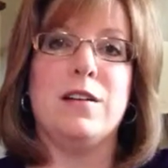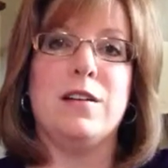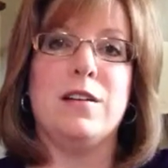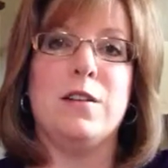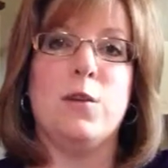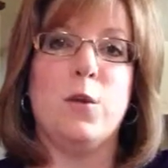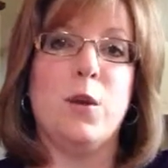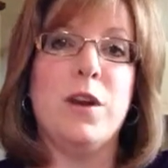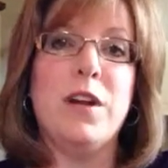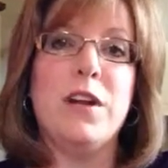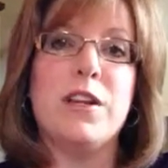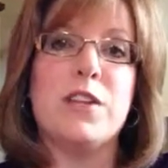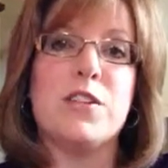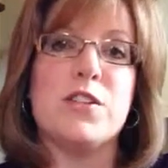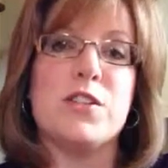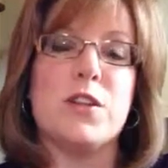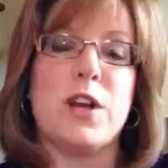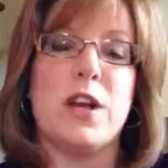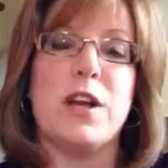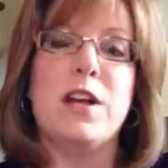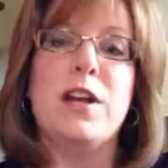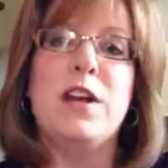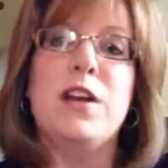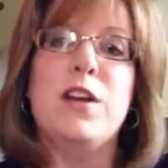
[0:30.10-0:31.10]
the
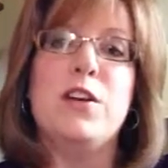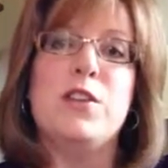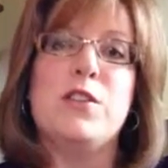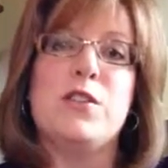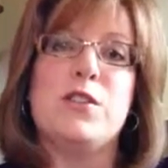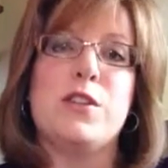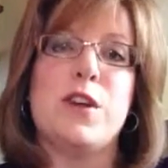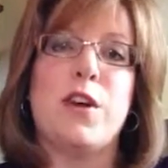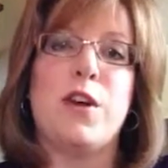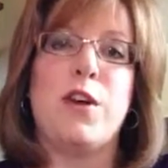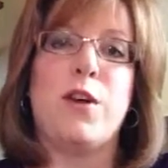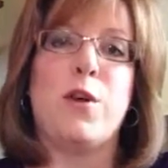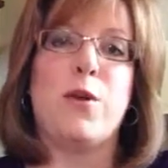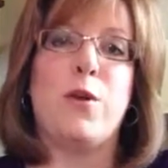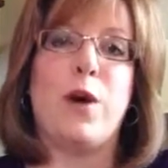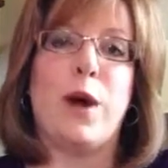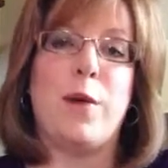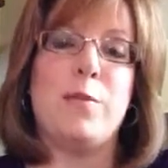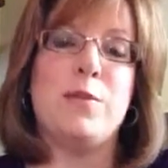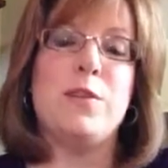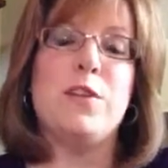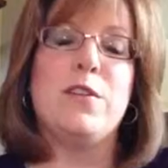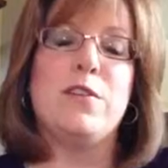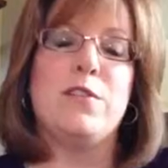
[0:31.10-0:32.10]
orchestra. So
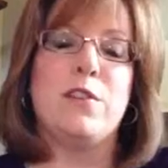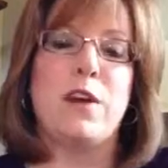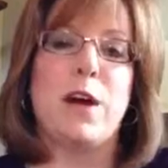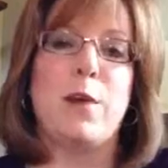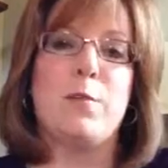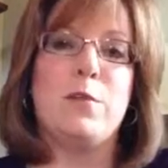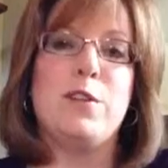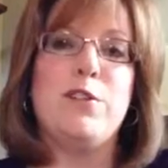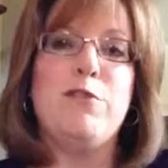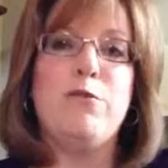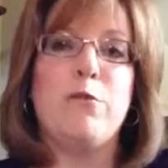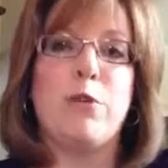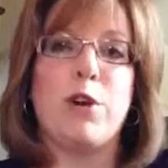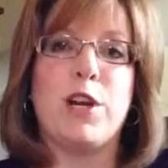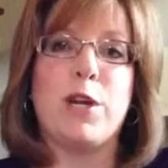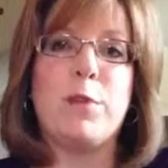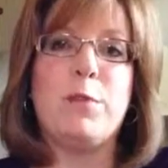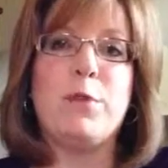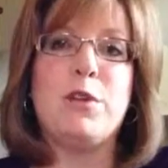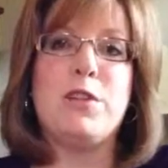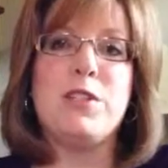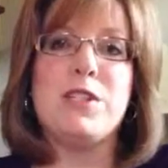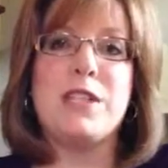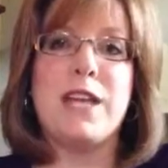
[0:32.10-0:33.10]
up to 40%,
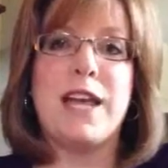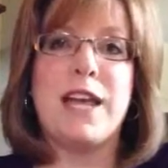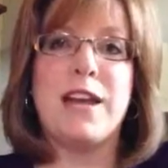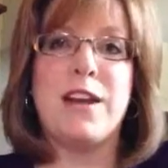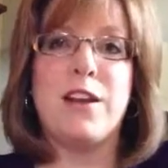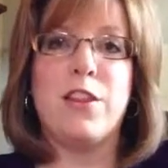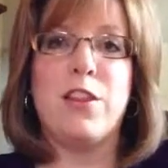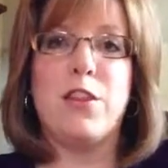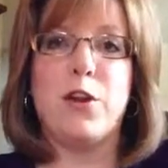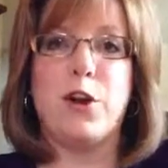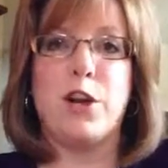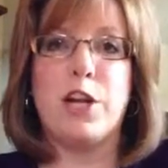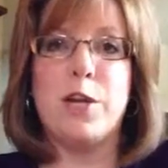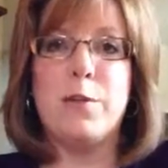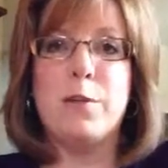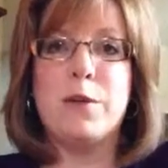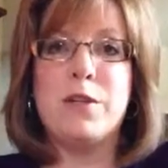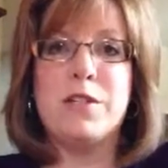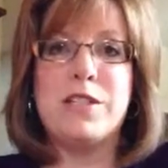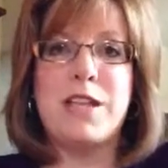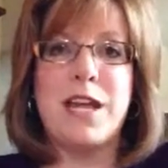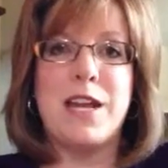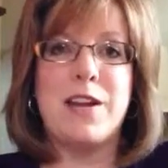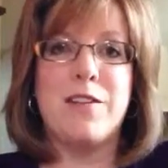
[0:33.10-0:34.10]

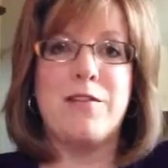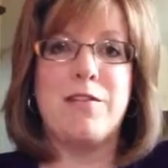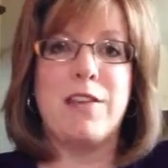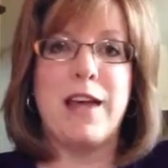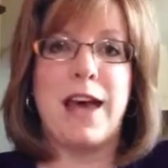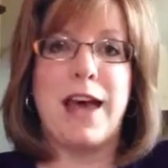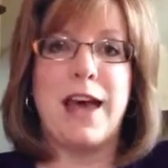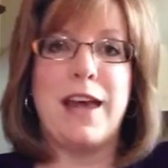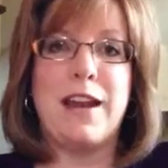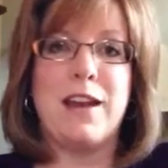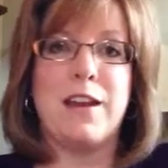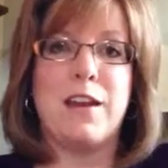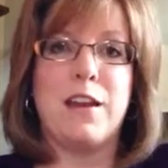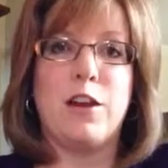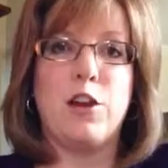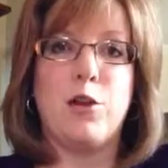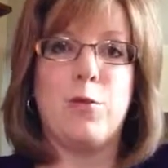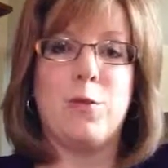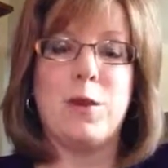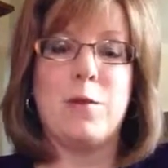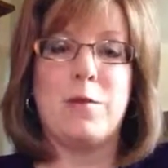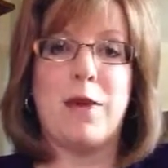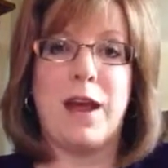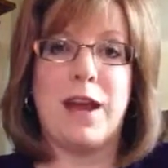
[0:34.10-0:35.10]
30% of that
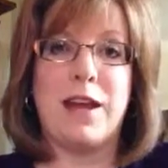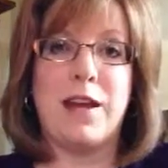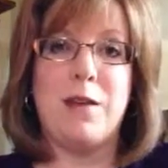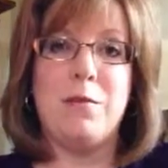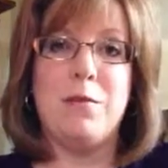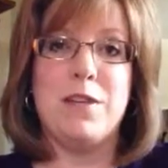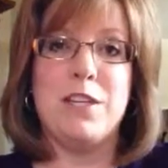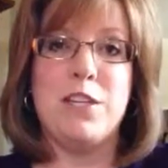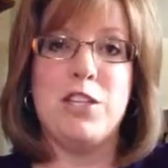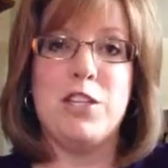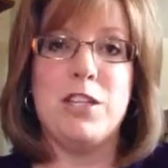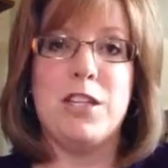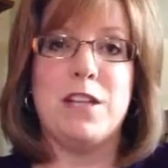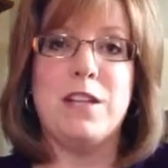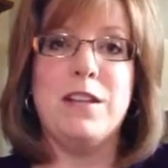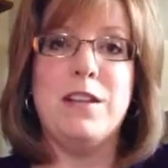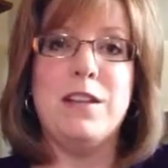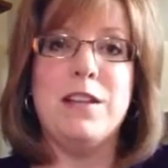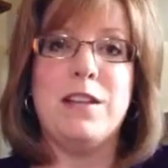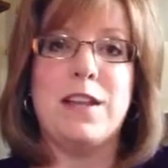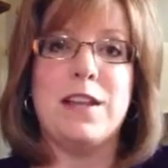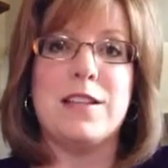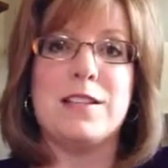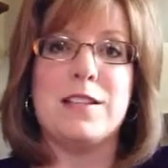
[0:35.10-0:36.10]
could be my
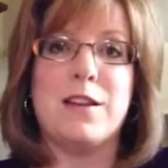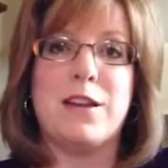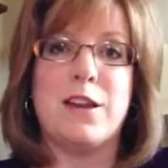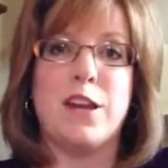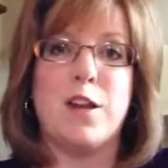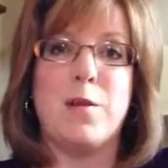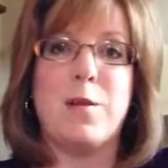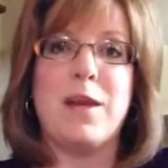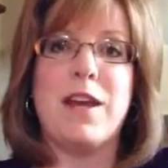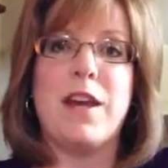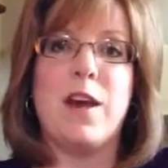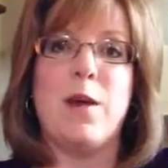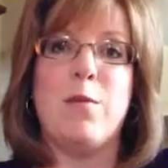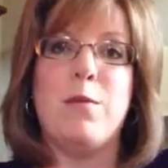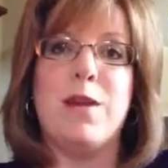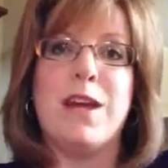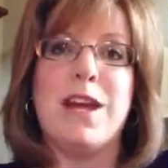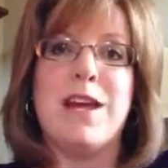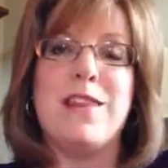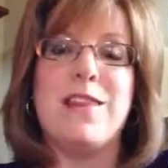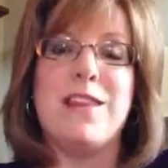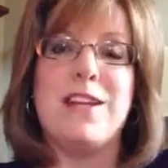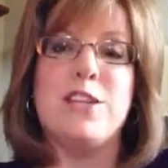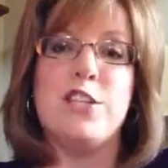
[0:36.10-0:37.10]
commission that's going to be
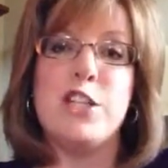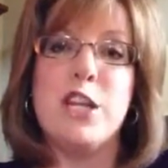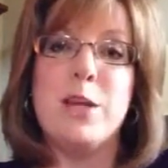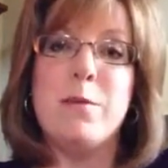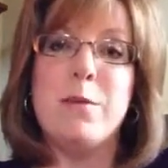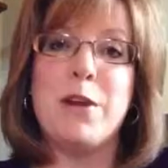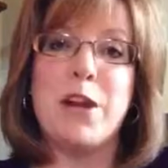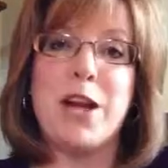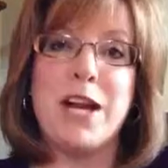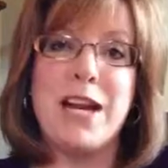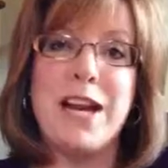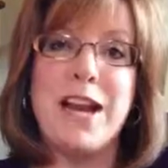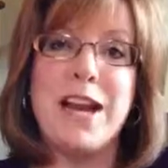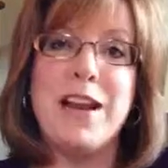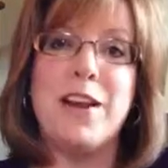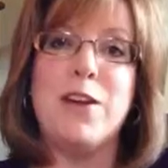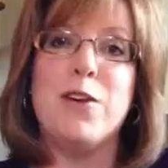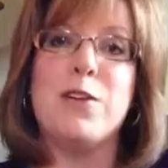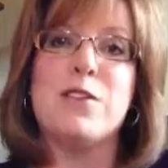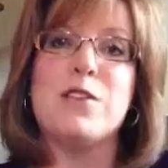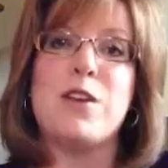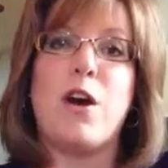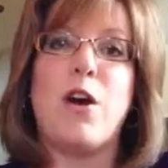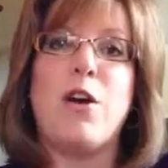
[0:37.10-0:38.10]
coming, and then Jamberry
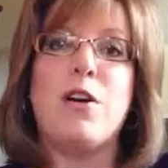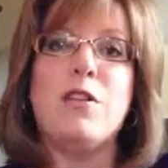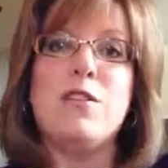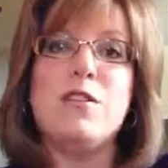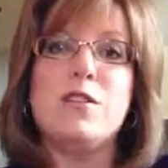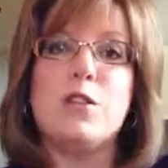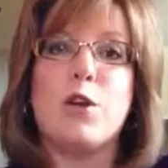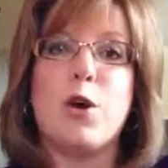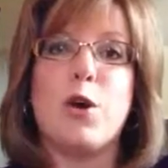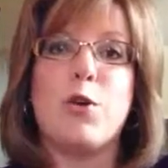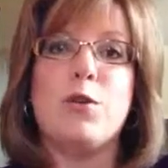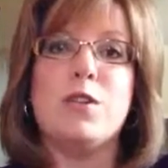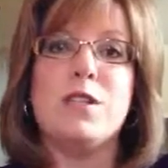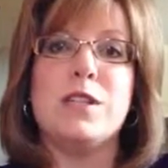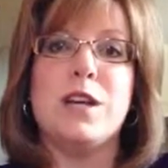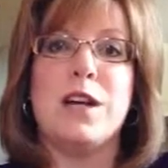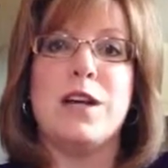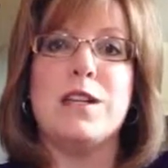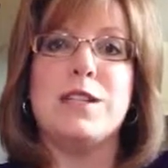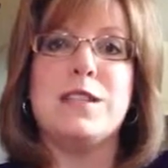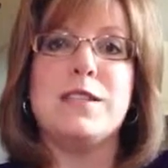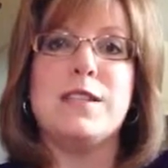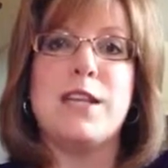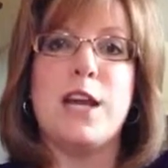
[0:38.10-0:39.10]
Nails also
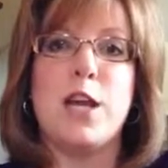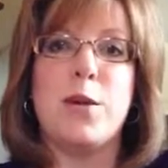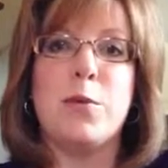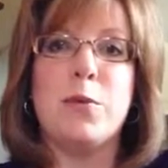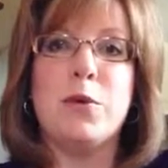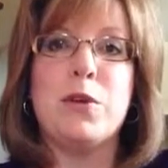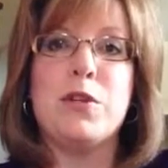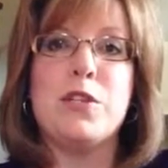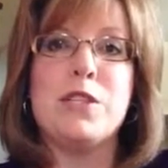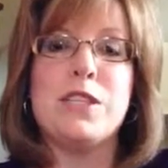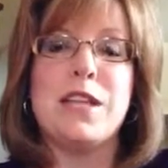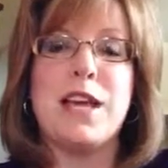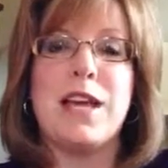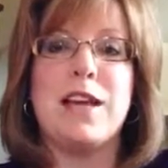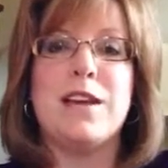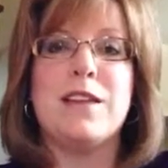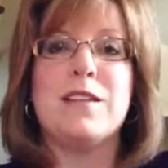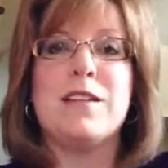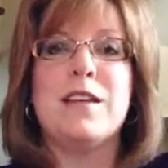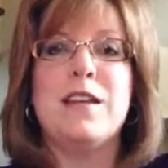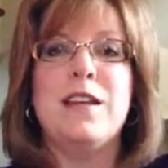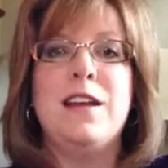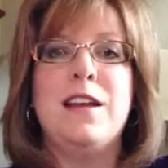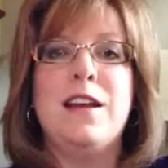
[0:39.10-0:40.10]
does
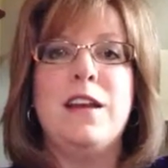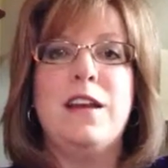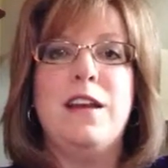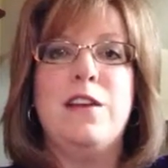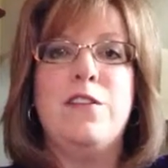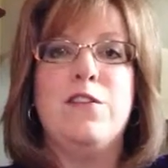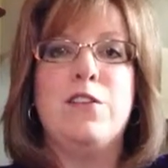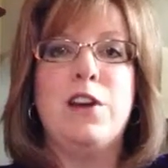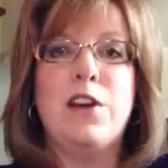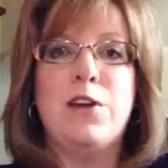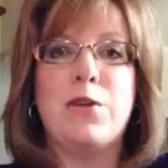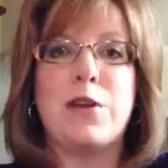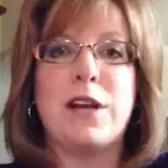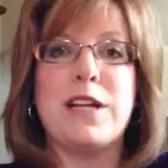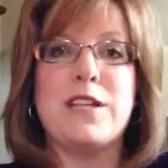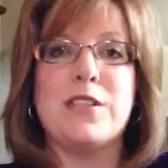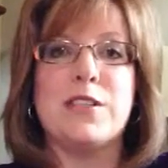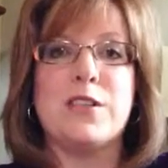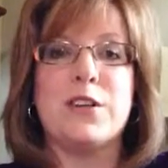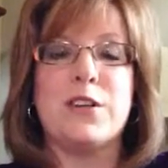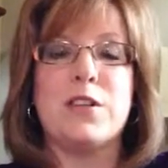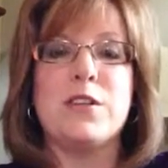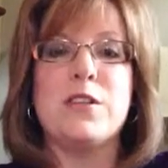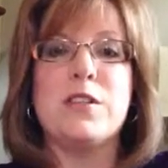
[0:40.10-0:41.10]
10%
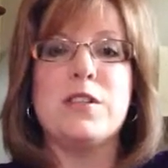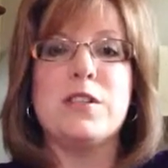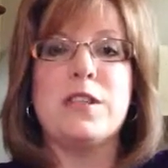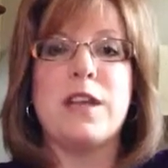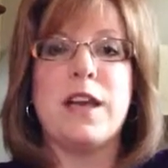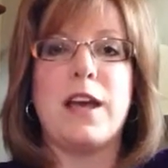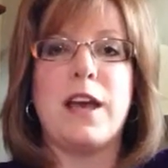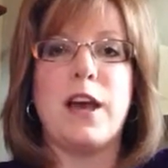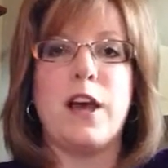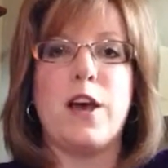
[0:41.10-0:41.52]
fundraisers